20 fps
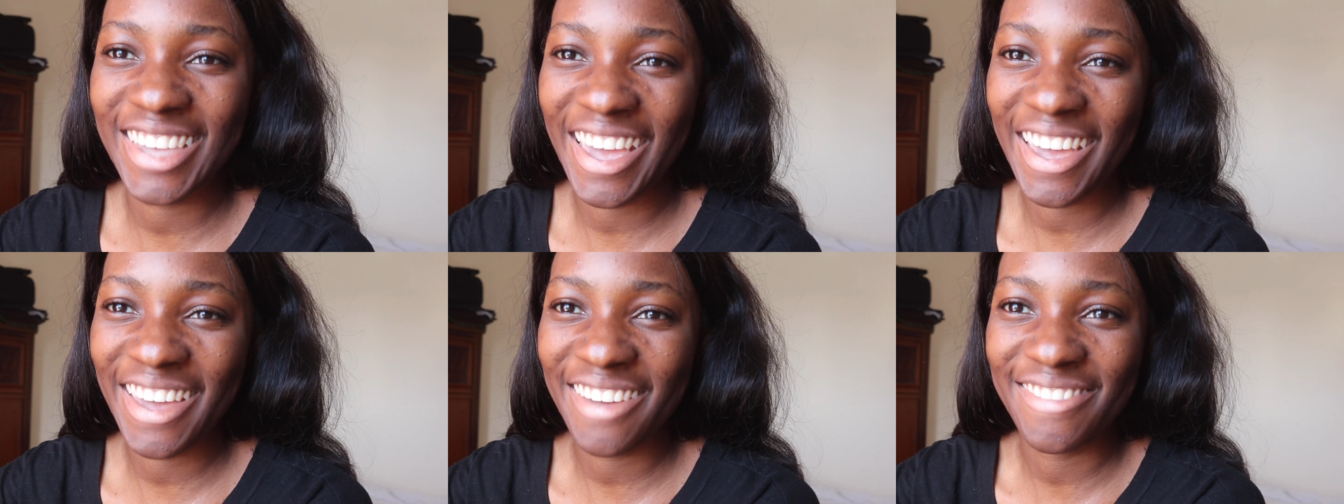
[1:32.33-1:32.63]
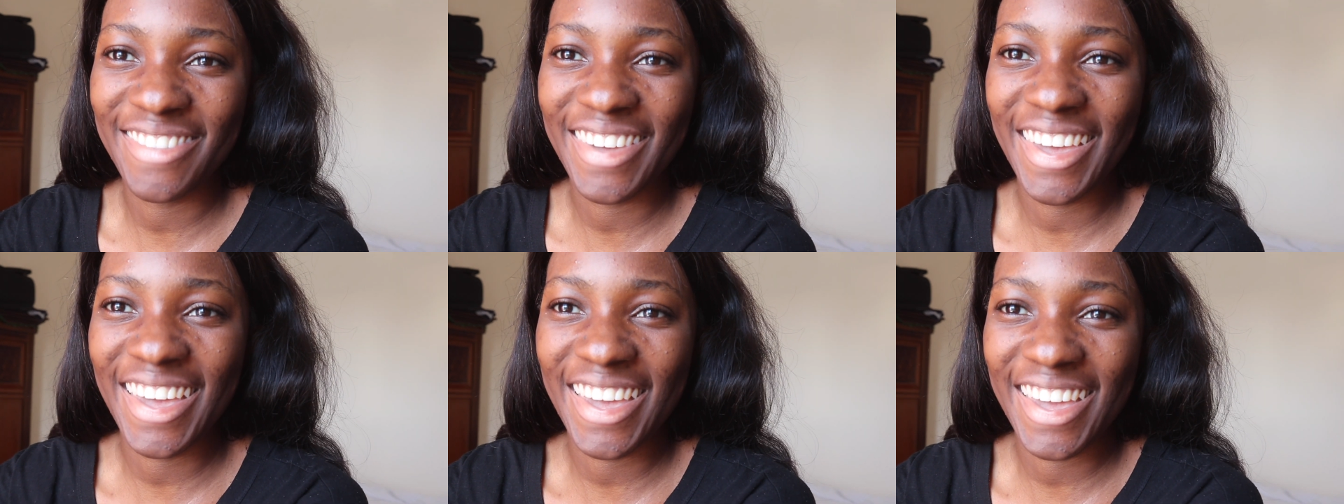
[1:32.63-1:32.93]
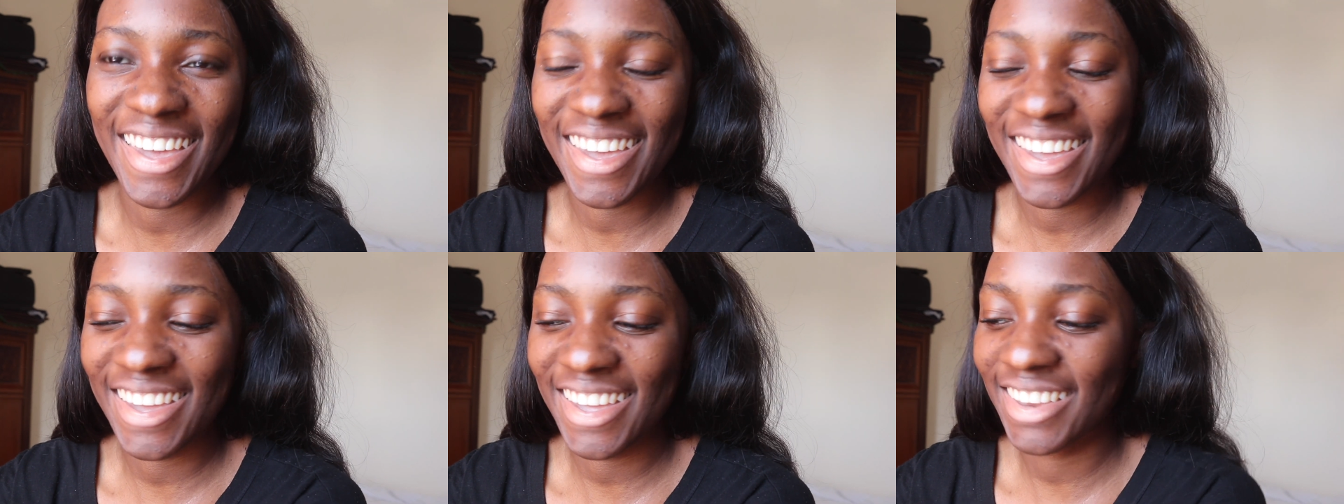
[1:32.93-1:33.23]
came
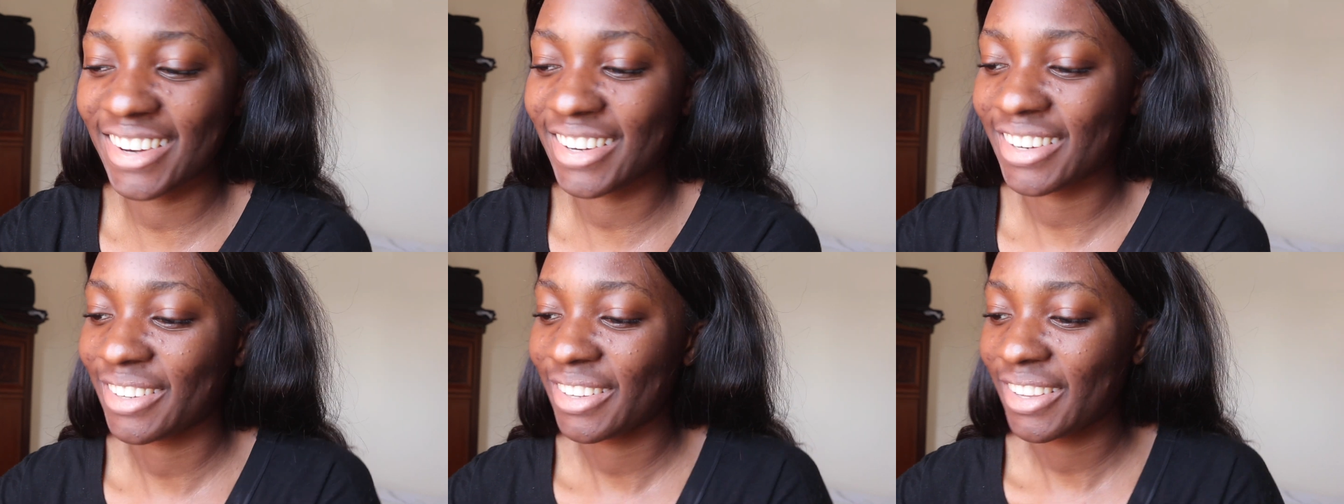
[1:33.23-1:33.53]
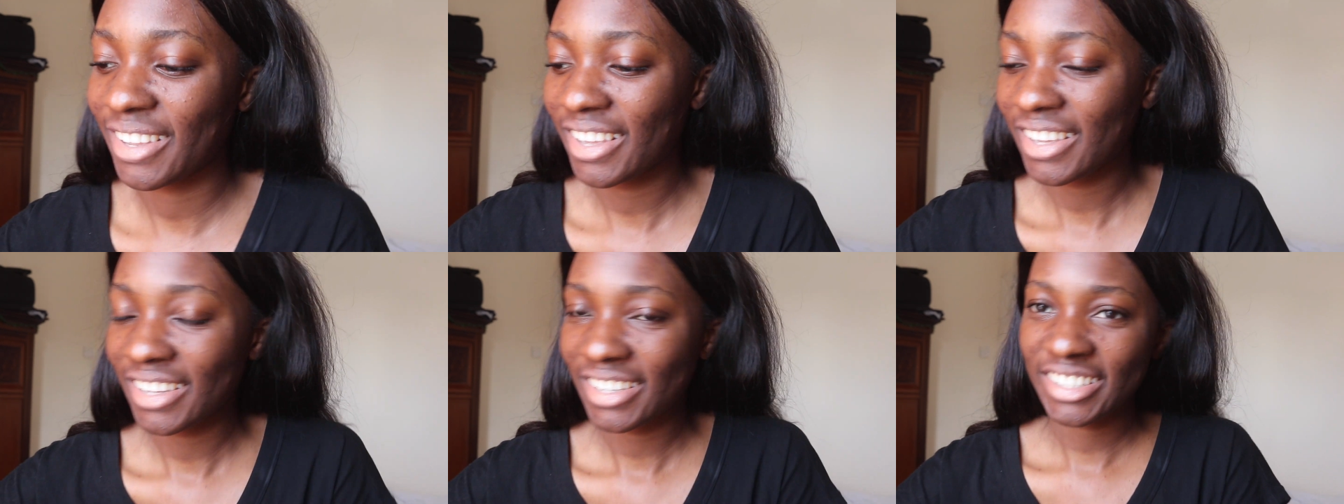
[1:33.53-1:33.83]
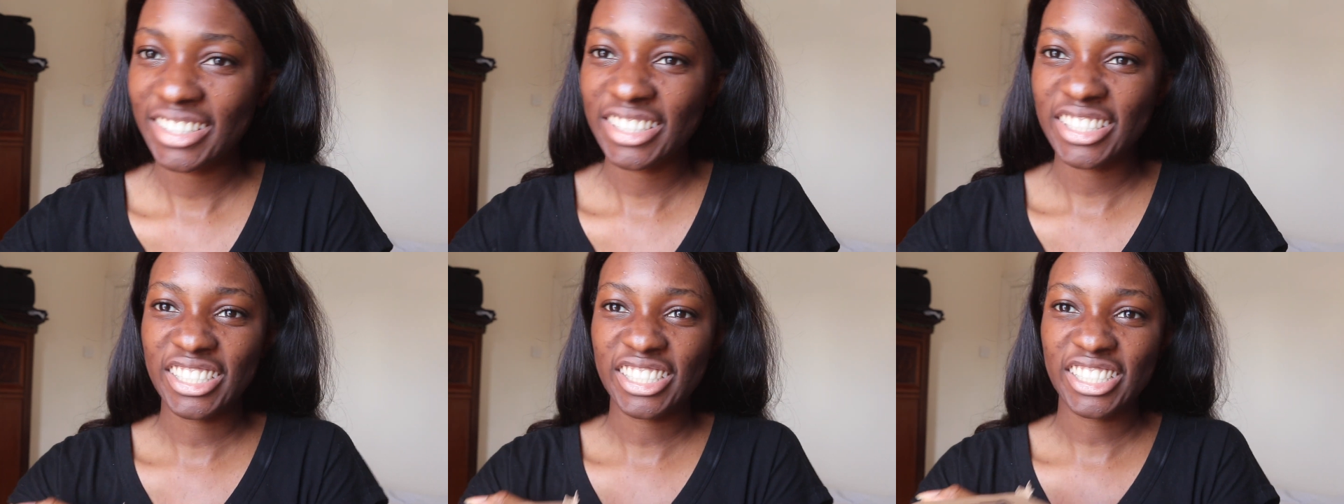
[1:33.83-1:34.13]
in.
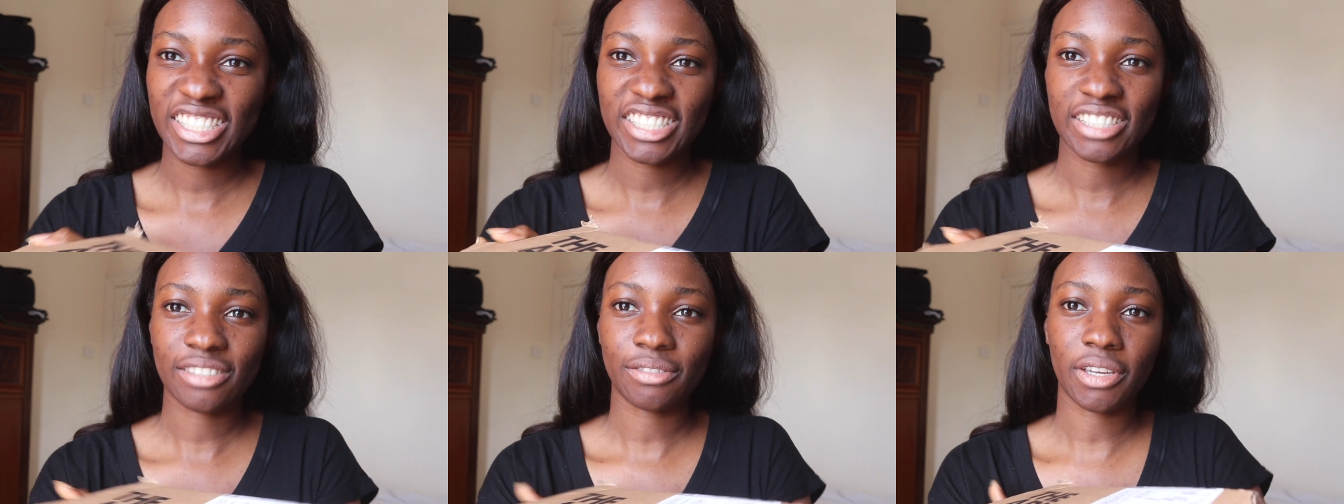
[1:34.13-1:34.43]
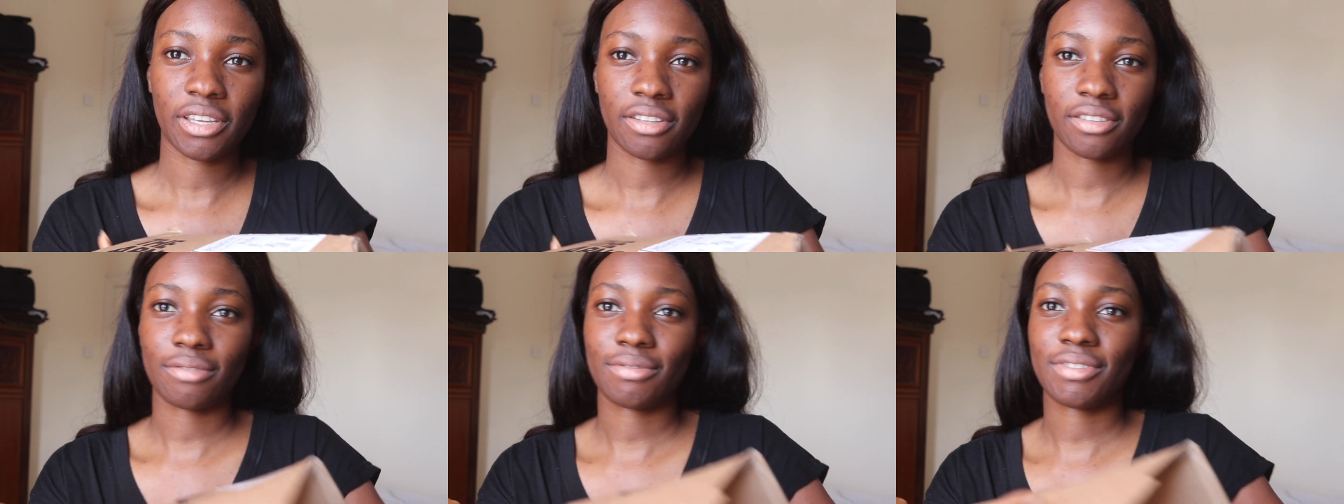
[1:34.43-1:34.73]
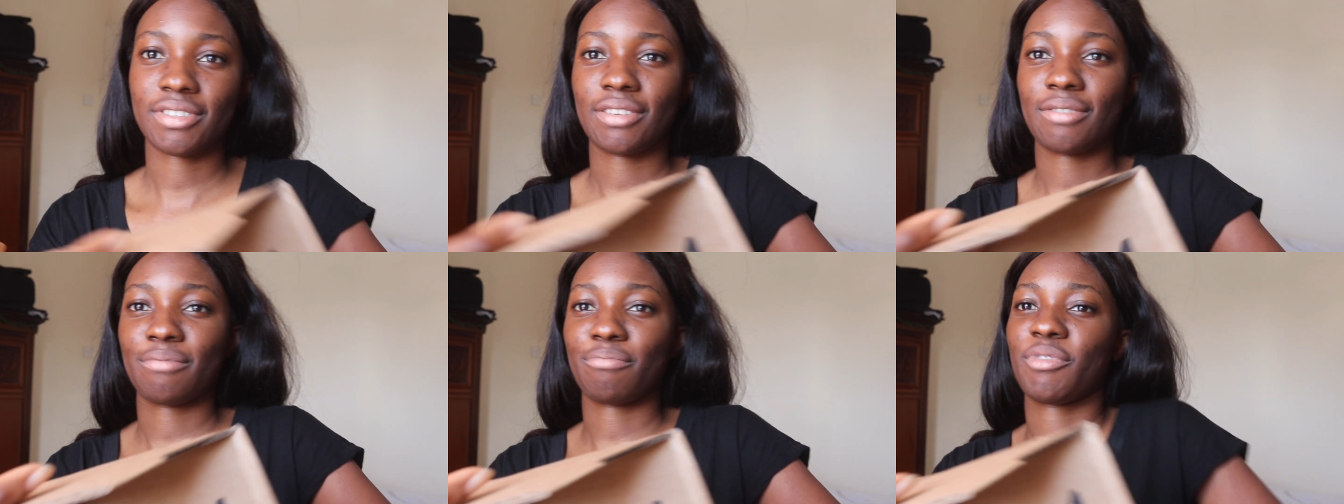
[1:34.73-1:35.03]
Wait,
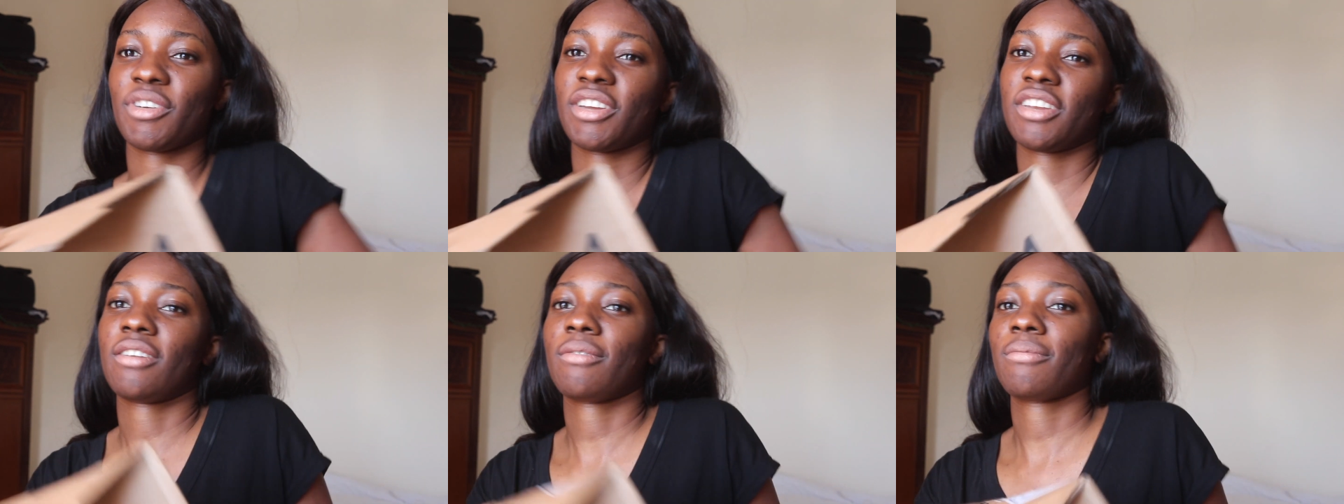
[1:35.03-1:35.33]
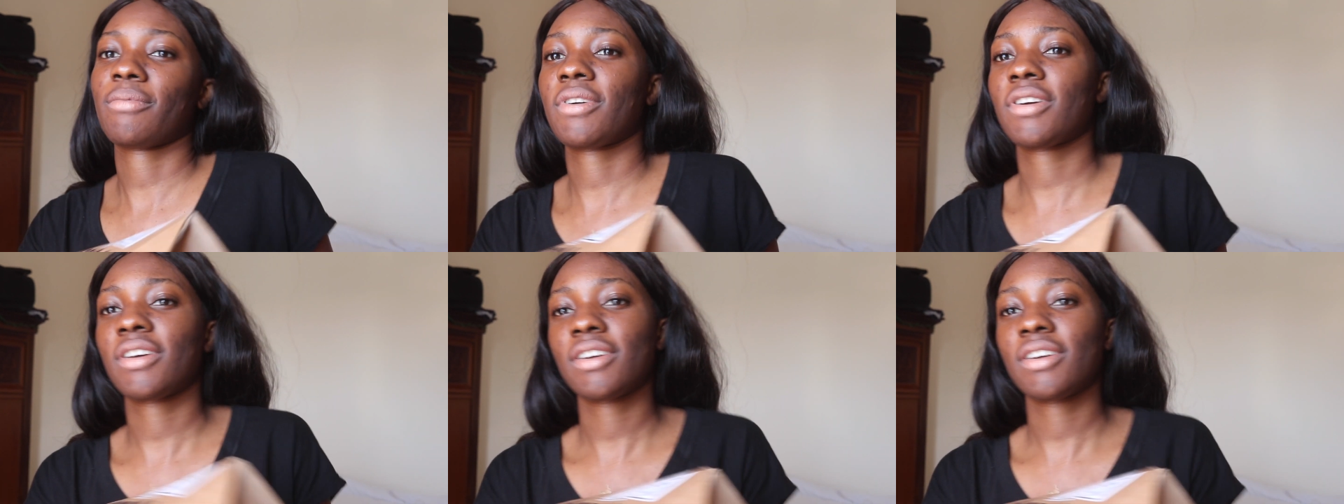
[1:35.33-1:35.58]
bring it up.